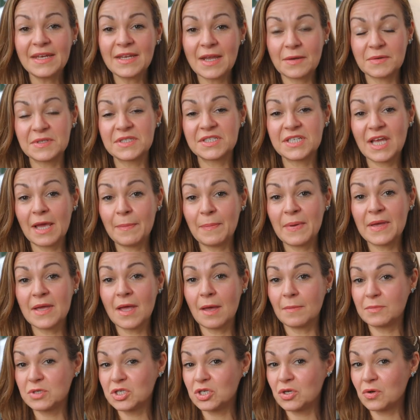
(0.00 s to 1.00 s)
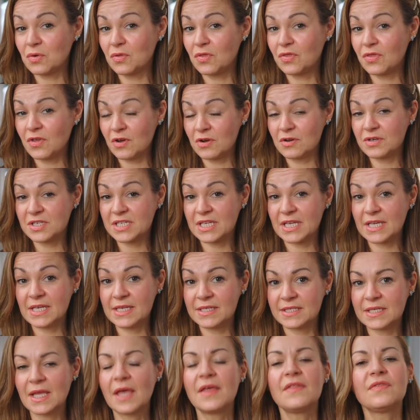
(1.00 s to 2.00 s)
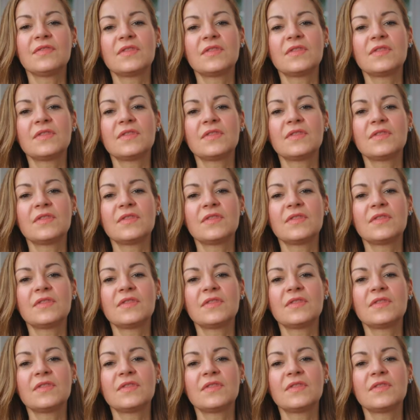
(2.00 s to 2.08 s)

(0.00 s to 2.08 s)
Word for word: Now, stepping up to your 30s,